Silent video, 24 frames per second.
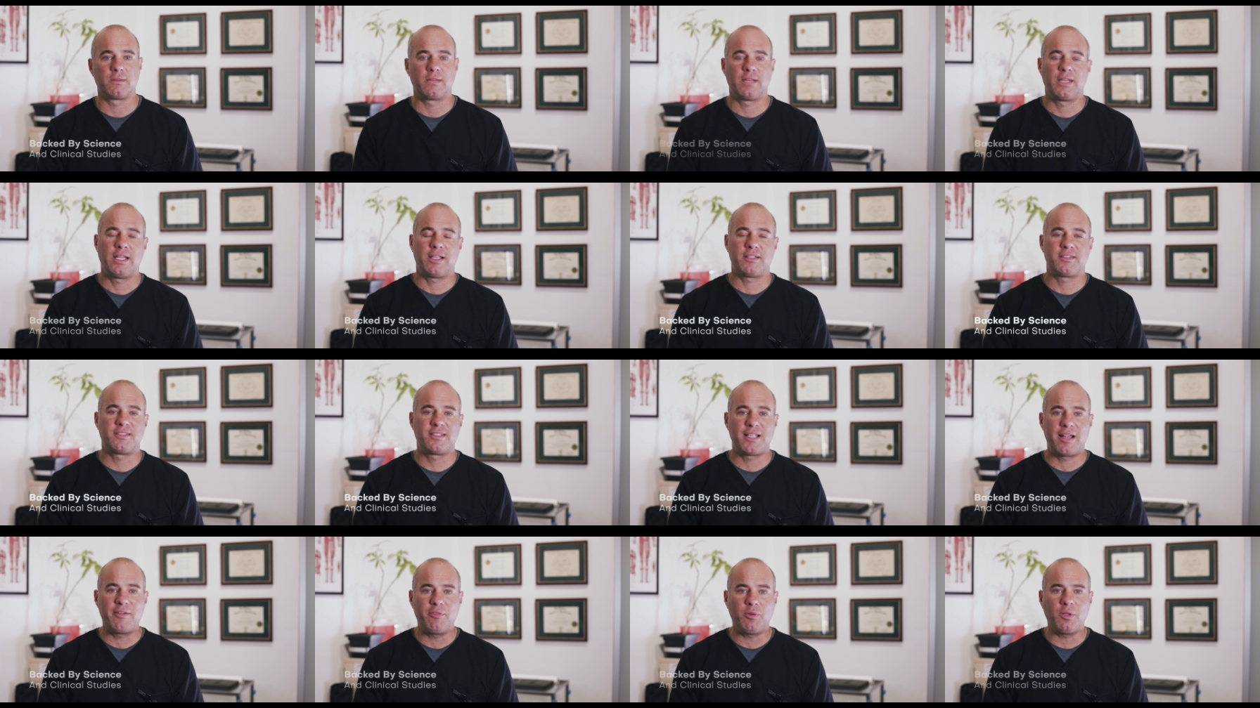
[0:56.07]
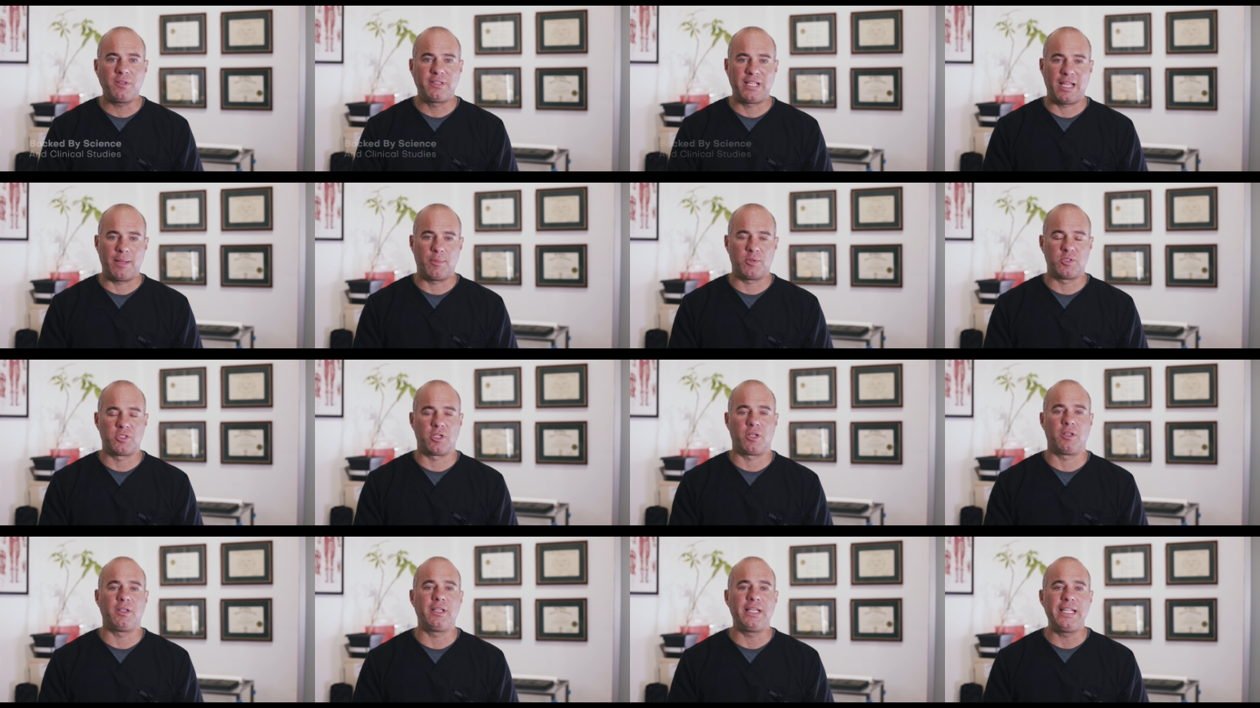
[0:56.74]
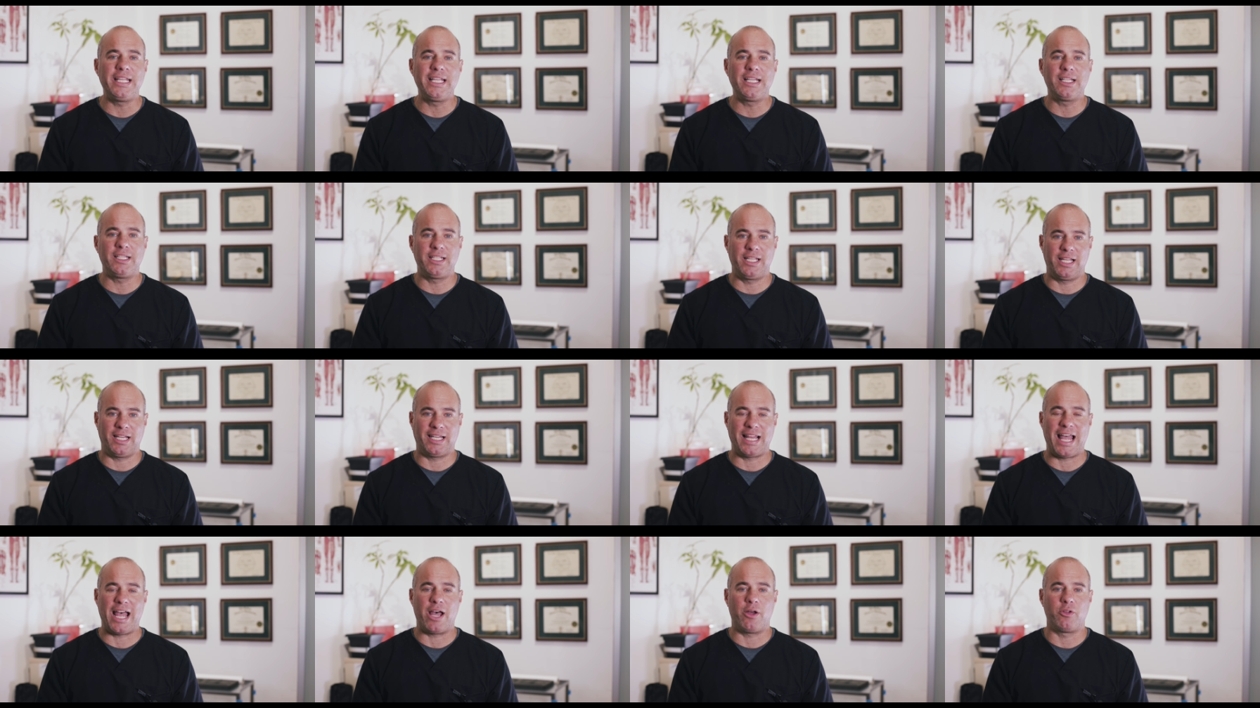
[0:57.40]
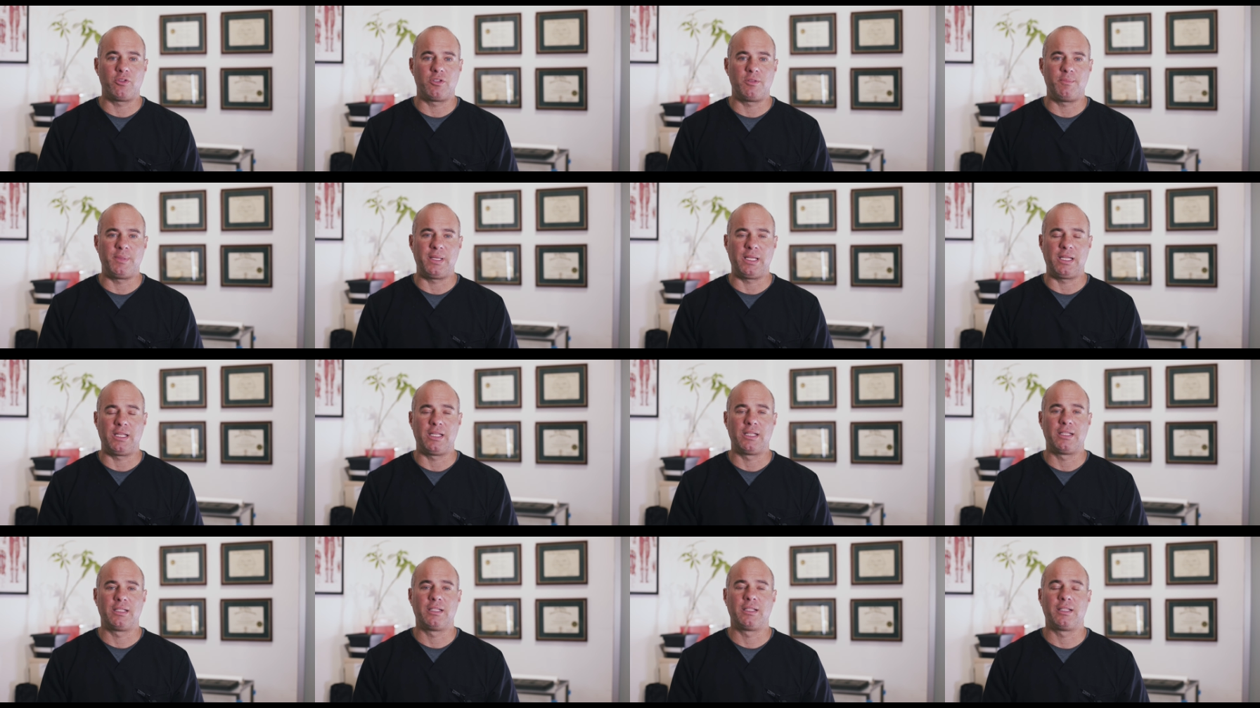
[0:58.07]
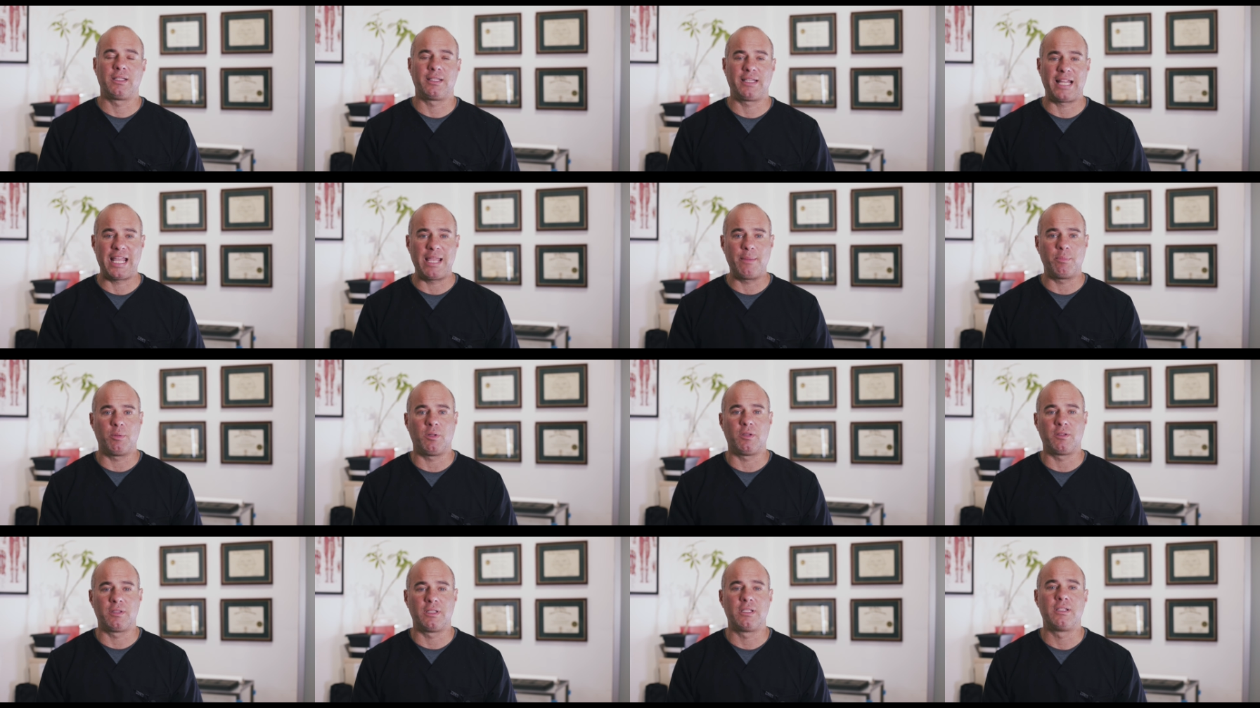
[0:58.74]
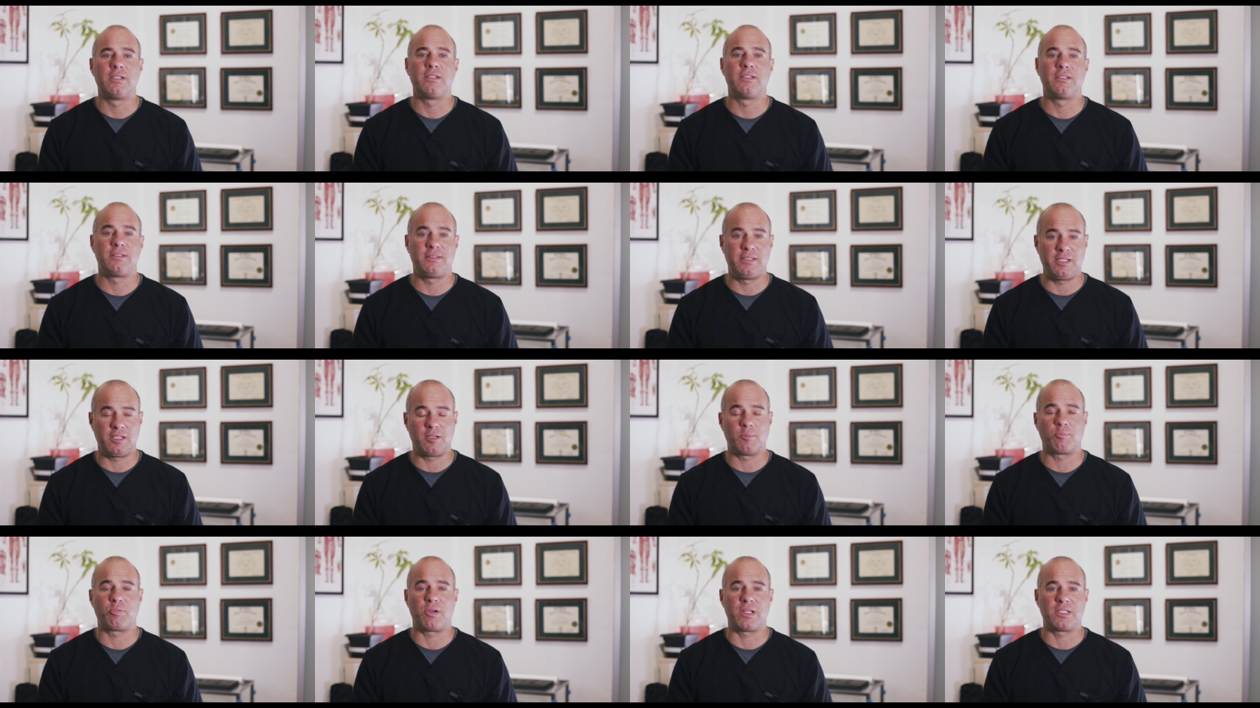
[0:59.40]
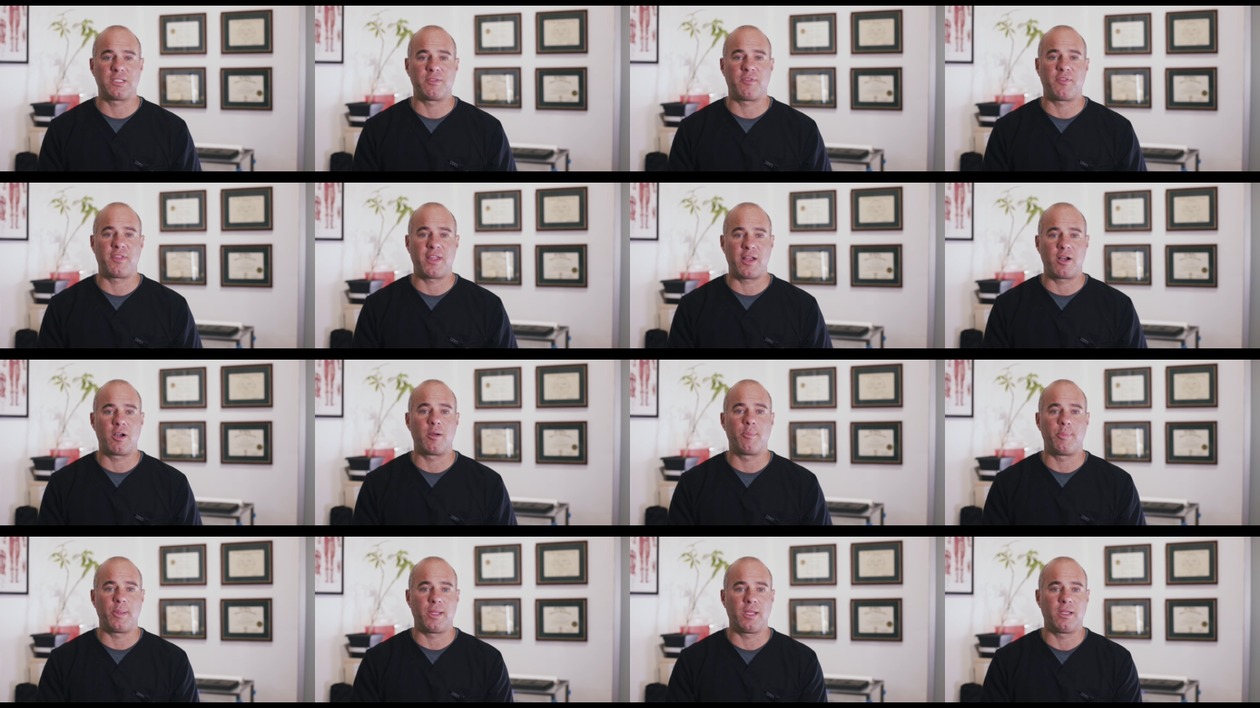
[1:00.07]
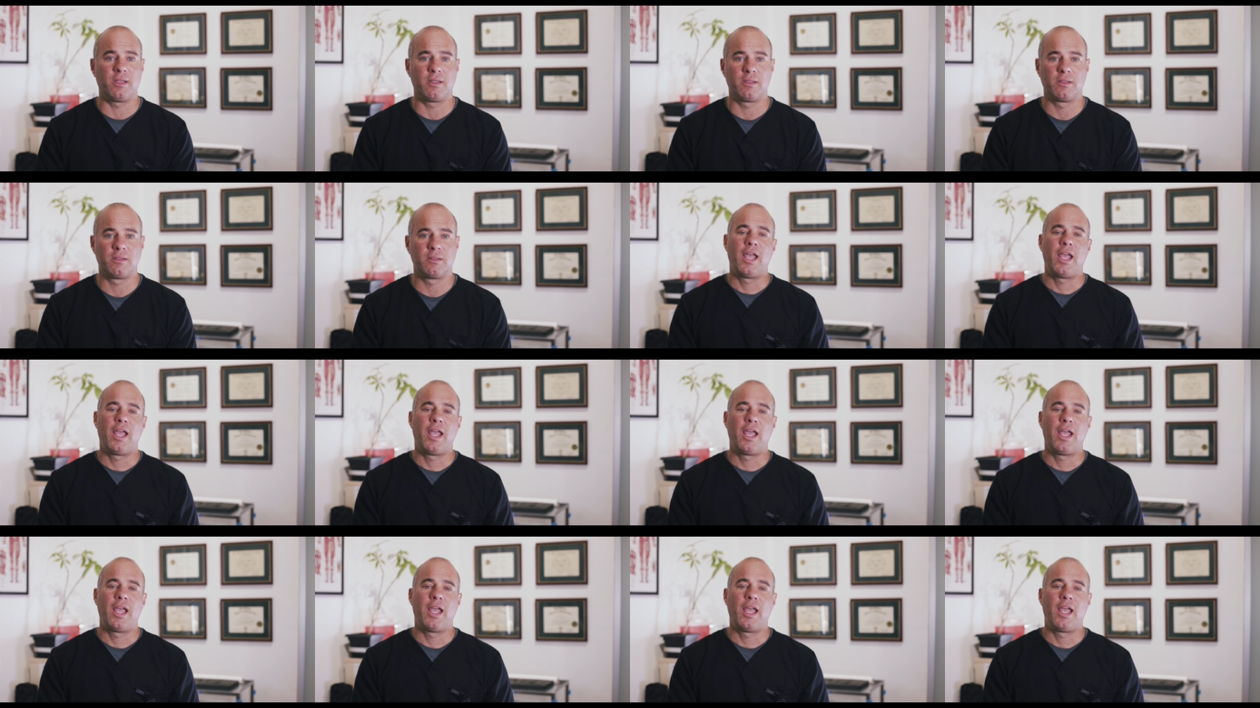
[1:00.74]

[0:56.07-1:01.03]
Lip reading: Now, several tables are legally allowed to be labeled decompressive therapy,